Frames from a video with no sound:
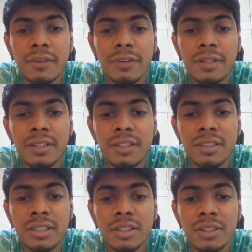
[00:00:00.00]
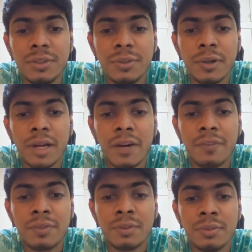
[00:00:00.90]
initially you have
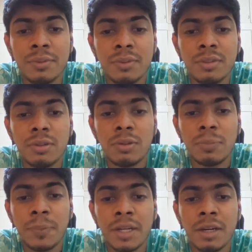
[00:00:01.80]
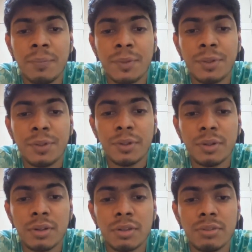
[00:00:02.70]
to open up
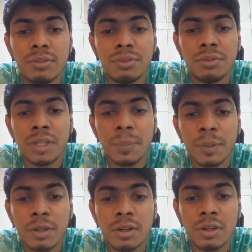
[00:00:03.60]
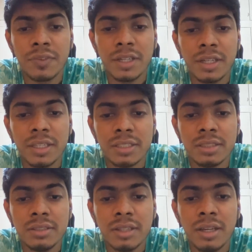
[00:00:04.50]
your Zookeeper
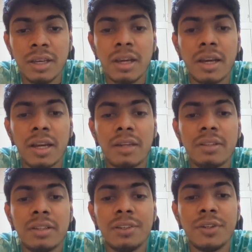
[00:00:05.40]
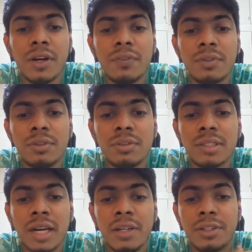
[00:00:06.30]
configuration, and then you have to
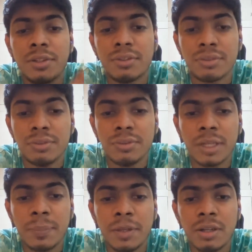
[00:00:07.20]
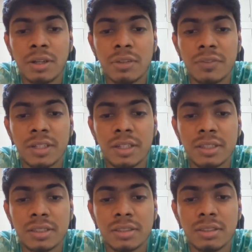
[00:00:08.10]
start your Zookeeper
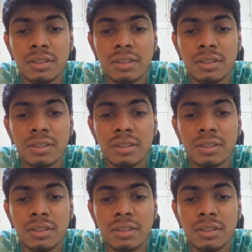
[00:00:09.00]
configuration,